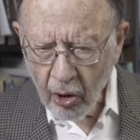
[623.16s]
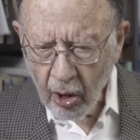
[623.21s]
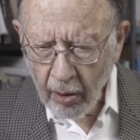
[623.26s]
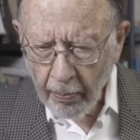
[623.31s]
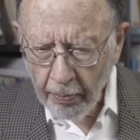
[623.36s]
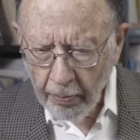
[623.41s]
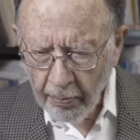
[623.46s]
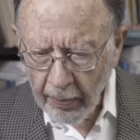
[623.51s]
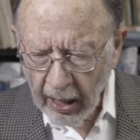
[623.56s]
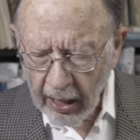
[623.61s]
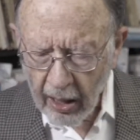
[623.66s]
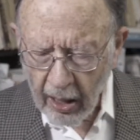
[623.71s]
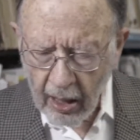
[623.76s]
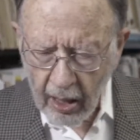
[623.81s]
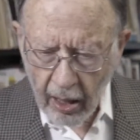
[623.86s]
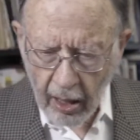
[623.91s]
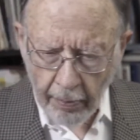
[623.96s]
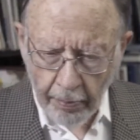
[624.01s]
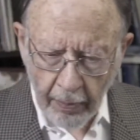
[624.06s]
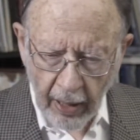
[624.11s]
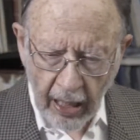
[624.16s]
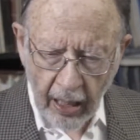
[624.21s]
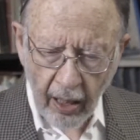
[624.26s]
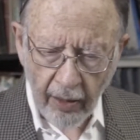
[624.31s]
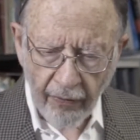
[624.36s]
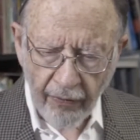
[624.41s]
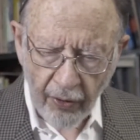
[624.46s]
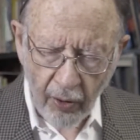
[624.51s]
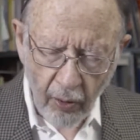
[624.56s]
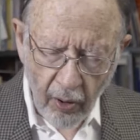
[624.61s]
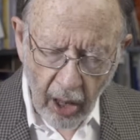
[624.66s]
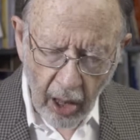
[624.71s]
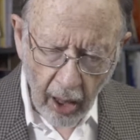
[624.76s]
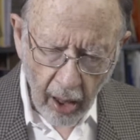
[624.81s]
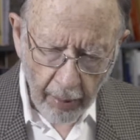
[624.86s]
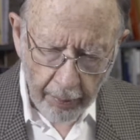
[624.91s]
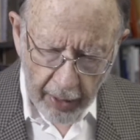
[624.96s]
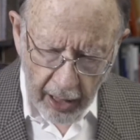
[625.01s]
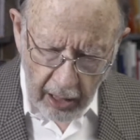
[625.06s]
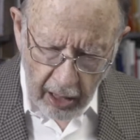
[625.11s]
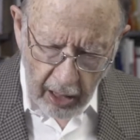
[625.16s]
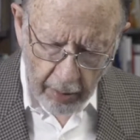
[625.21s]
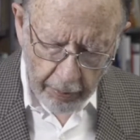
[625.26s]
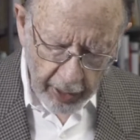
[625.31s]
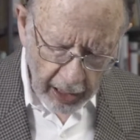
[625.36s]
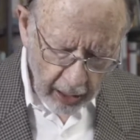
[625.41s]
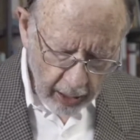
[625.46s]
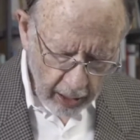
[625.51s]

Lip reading: make a few comments about